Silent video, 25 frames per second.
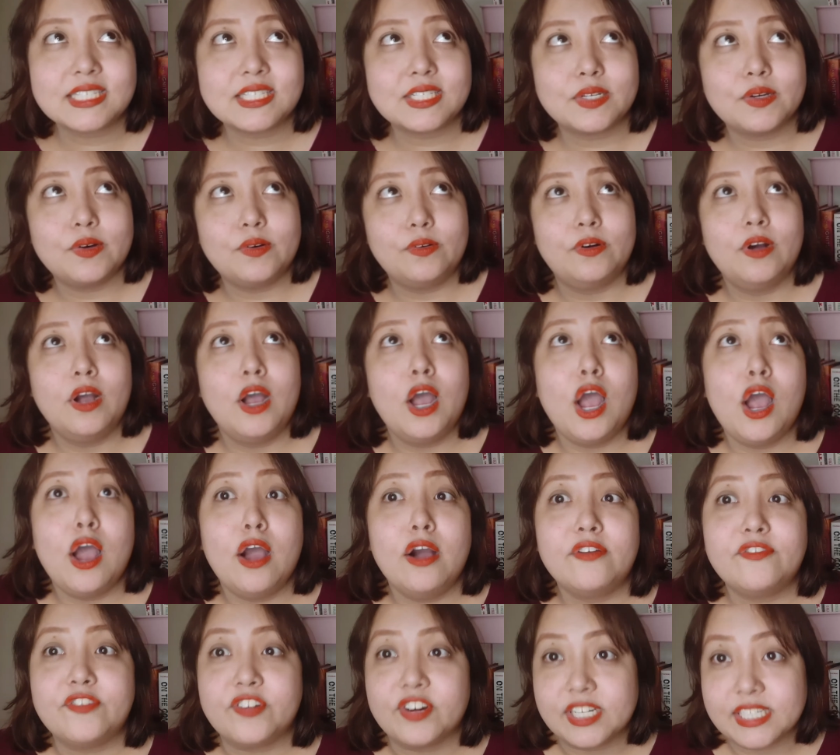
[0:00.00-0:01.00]
So
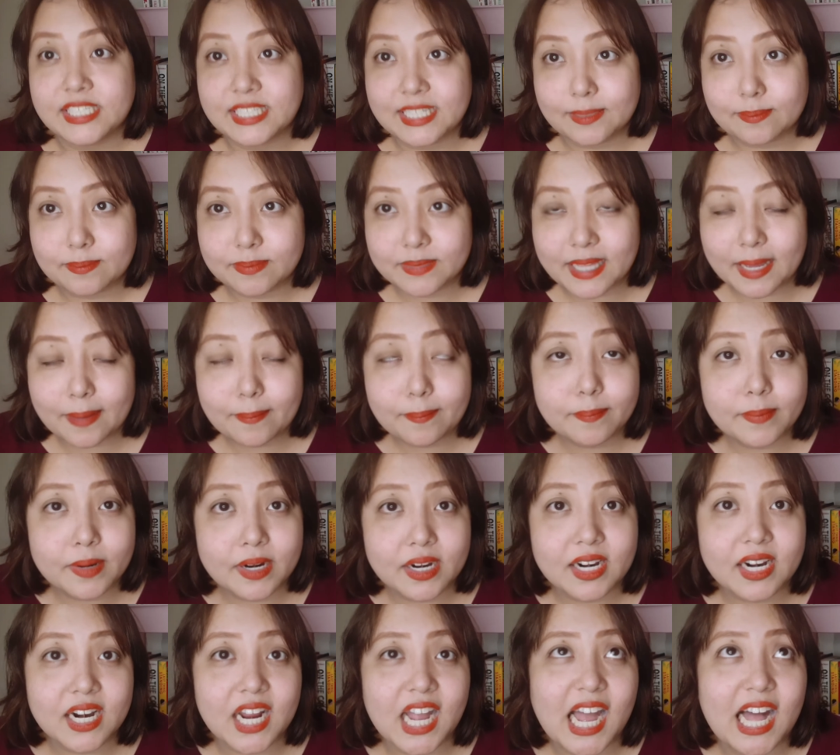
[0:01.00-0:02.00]
for
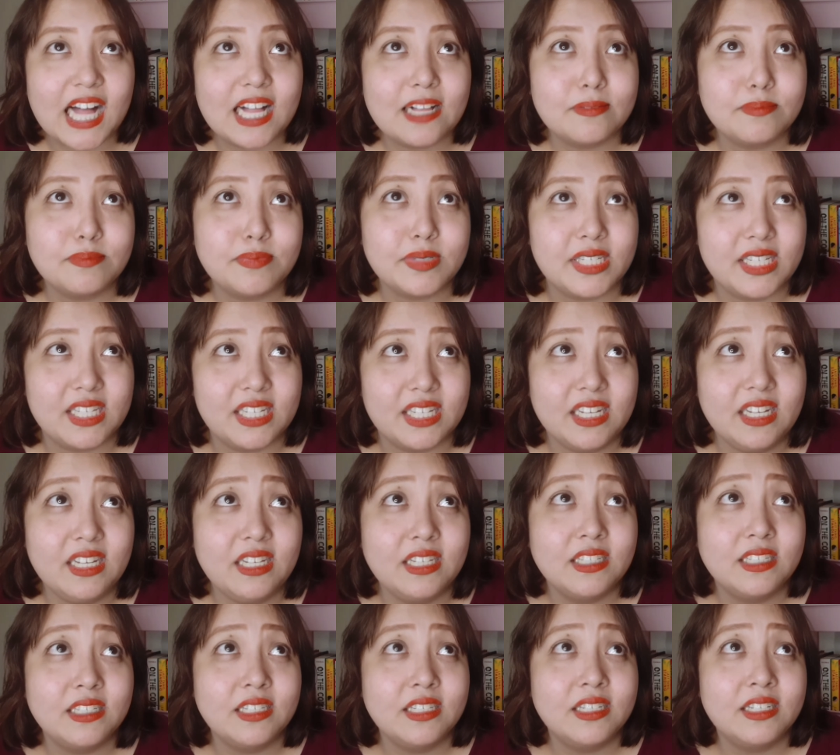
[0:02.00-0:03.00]
September, I'll be
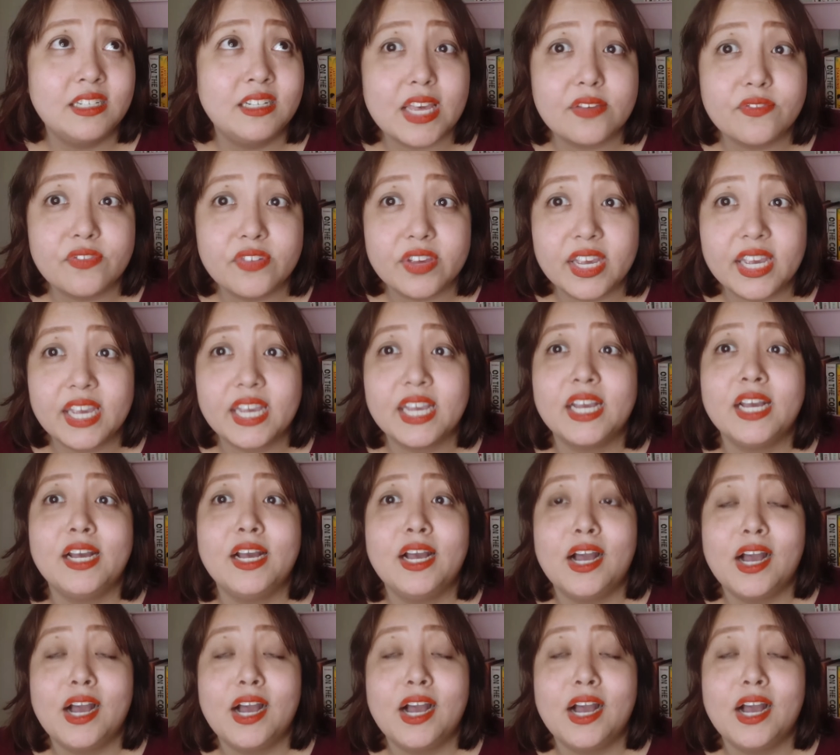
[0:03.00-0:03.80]
giving